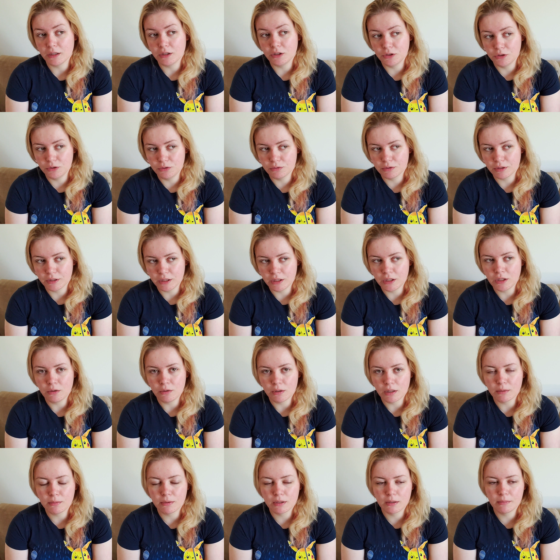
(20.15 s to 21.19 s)
you already know
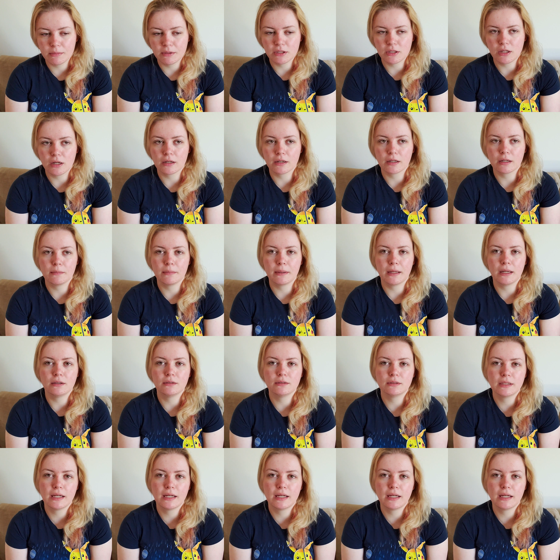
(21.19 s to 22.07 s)
what I'm gonna be talking about.